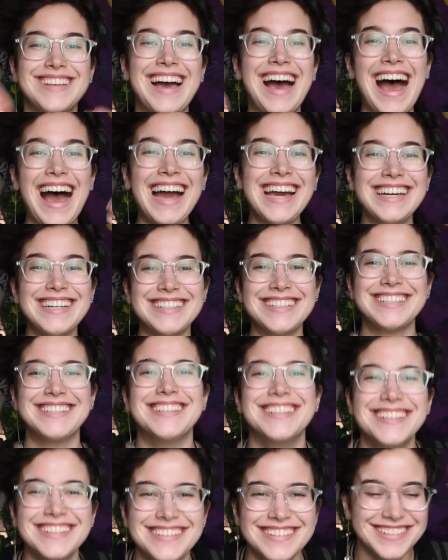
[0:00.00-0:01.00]
Hi!
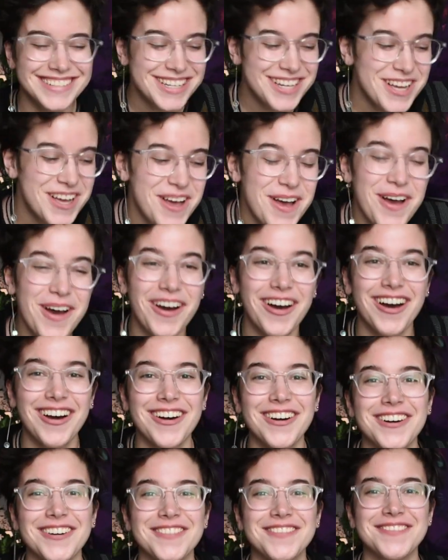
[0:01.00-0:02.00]

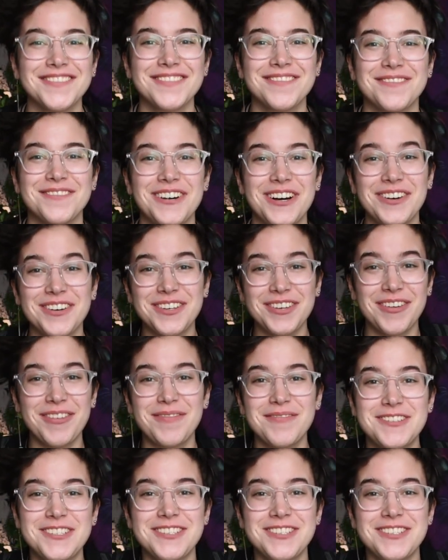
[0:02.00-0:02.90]
Welcome